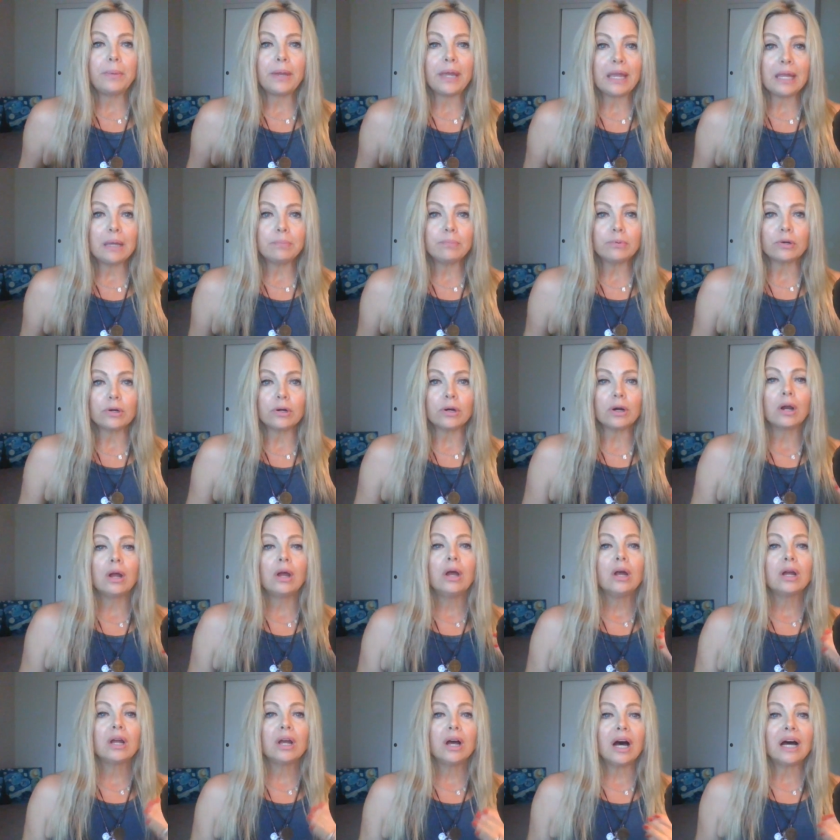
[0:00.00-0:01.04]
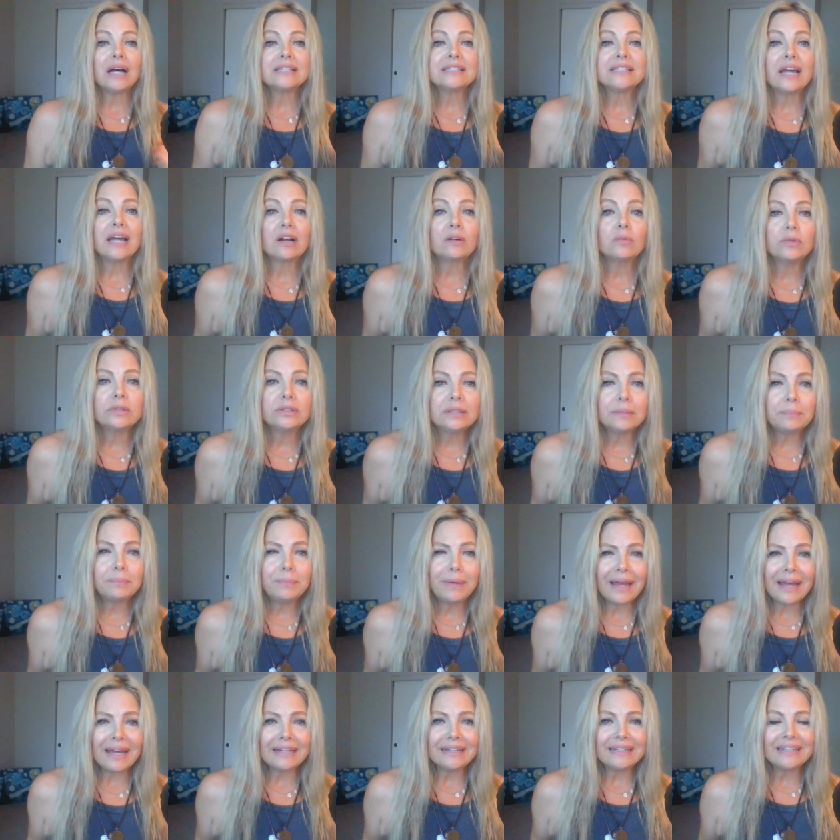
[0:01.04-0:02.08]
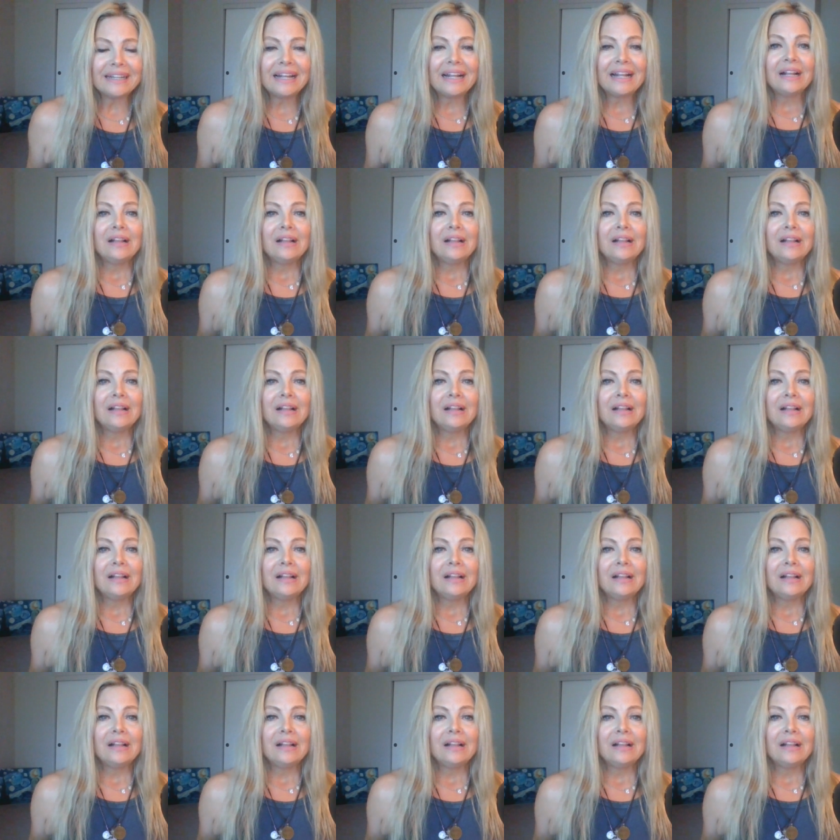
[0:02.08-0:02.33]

paper contact with the pen